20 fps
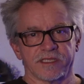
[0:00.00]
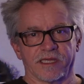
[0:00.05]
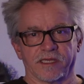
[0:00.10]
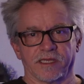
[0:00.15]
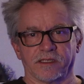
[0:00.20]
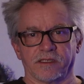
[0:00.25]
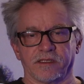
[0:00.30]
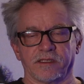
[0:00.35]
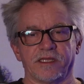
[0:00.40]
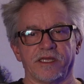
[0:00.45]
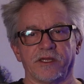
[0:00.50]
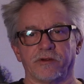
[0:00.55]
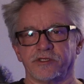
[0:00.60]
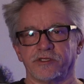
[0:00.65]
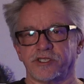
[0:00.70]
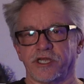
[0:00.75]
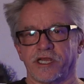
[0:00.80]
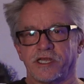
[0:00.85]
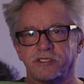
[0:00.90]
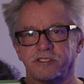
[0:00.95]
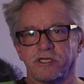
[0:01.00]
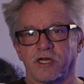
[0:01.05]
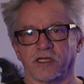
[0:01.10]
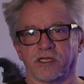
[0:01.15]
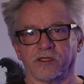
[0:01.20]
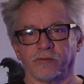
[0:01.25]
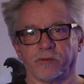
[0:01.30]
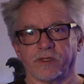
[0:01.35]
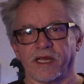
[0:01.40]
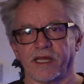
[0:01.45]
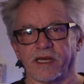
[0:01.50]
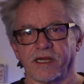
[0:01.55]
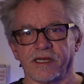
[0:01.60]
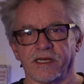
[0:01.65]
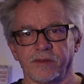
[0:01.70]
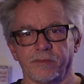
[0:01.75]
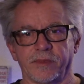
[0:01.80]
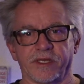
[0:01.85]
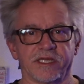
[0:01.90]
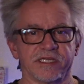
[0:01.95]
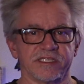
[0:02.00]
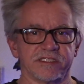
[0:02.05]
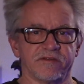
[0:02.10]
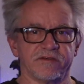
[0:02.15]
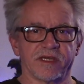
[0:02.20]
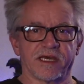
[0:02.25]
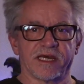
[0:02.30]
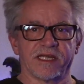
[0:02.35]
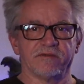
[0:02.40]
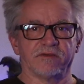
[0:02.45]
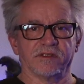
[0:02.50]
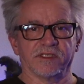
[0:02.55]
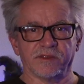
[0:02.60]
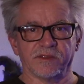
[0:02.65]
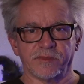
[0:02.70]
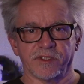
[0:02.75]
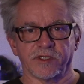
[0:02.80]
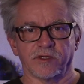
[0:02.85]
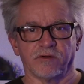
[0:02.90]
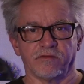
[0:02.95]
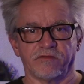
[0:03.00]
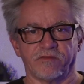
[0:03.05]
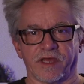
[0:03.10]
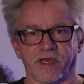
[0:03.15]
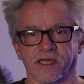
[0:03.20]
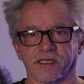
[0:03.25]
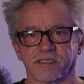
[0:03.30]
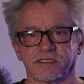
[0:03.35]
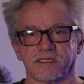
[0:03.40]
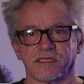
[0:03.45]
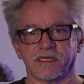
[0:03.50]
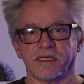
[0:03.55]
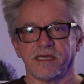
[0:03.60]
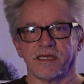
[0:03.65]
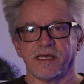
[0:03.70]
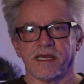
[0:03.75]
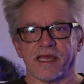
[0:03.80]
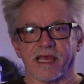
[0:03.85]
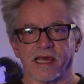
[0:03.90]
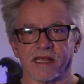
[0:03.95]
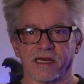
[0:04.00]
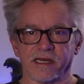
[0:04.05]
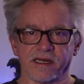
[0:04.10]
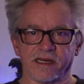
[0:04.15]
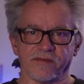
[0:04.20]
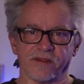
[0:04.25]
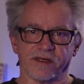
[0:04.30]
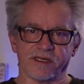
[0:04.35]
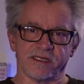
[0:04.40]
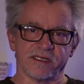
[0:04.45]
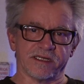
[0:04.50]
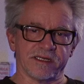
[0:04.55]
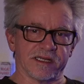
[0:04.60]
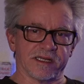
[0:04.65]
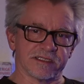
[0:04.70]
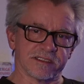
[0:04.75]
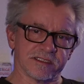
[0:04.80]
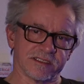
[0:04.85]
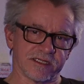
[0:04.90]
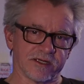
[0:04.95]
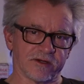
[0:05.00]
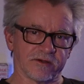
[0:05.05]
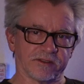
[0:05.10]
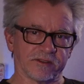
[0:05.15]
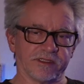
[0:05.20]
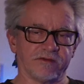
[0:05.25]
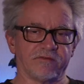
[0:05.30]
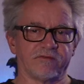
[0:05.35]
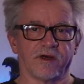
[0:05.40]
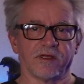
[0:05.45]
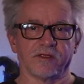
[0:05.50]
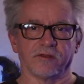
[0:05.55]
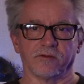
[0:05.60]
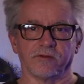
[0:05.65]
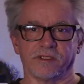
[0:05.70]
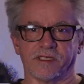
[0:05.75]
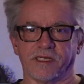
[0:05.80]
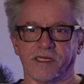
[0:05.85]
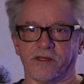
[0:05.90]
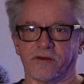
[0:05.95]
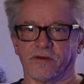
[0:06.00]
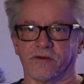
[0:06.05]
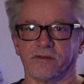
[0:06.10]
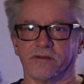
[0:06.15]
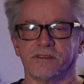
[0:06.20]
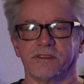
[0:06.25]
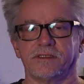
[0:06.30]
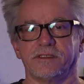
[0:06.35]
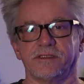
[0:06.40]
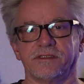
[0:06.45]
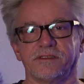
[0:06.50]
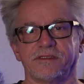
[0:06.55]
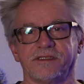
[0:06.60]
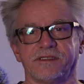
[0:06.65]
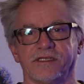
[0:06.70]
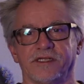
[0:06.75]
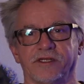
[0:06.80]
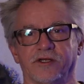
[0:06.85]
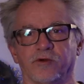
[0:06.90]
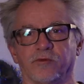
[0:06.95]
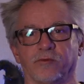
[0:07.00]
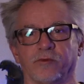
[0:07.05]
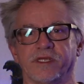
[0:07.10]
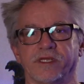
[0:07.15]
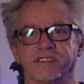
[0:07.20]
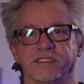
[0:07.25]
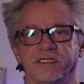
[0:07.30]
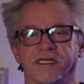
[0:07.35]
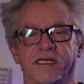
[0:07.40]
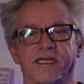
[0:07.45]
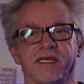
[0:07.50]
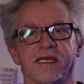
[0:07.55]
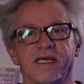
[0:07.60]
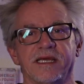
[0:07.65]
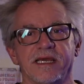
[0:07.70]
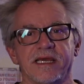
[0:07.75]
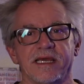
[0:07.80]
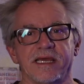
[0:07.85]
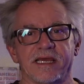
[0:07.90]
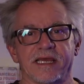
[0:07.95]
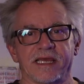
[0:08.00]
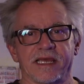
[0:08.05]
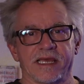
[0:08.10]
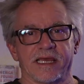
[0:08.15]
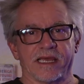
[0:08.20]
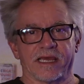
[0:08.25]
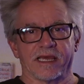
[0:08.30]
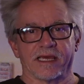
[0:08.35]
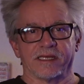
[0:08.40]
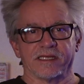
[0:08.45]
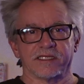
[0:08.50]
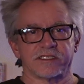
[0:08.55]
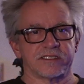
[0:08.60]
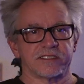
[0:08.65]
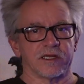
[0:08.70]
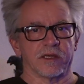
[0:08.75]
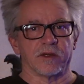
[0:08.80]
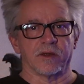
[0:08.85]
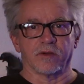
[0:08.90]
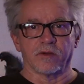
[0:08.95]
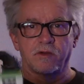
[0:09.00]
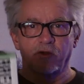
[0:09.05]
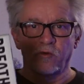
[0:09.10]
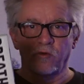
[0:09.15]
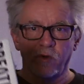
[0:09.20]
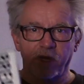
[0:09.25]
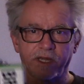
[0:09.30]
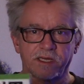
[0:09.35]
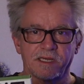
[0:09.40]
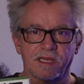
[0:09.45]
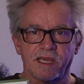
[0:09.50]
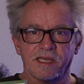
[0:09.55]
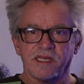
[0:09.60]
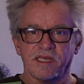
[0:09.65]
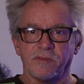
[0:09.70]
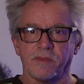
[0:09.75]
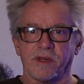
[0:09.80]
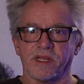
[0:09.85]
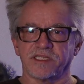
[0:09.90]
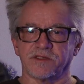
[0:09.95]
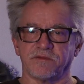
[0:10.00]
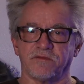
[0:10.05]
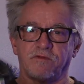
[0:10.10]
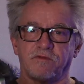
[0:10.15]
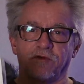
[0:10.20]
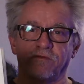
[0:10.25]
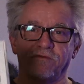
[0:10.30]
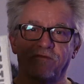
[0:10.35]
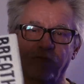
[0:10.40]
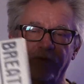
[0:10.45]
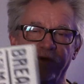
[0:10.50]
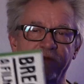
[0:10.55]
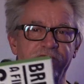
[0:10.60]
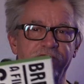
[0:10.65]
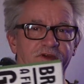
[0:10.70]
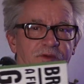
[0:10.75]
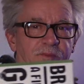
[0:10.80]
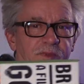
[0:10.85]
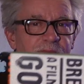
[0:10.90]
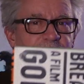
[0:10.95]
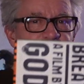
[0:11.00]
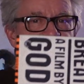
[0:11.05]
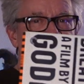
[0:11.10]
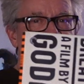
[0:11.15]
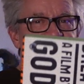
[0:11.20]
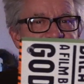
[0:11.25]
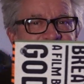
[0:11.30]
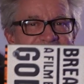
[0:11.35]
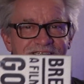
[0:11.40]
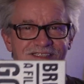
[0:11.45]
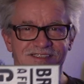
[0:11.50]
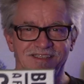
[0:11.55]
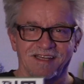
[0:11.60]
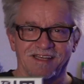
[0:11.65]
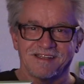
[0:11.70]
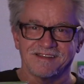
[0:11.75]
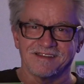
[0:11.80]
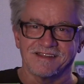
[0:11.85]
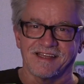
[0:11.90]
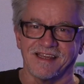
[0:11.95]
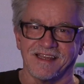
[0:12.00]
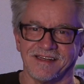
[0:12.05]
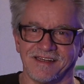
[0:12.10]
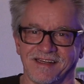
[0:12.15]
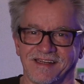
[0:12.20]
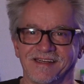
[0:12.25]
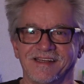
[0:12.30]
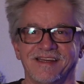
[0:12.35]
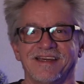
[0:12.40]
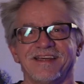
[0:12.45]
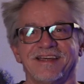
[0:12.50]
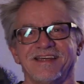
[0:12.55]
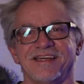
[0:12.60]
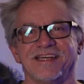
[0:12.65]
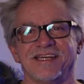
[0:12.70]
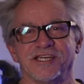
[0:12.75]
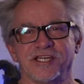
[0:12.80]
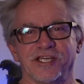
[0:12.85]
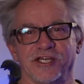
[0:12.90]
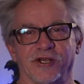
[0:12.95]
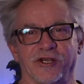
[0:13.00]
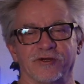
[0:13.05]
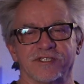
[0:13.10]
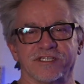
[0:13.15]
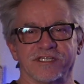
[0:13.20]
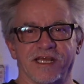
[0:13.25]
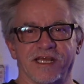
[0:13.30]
and, you know, change Hollywood editing because of the kind of elliptical fast editing that didn't necessarily follow linear, you know, reasoning. And it's a quick 90 minutes, and for a foreign film, it plays like lightning. You know, it's an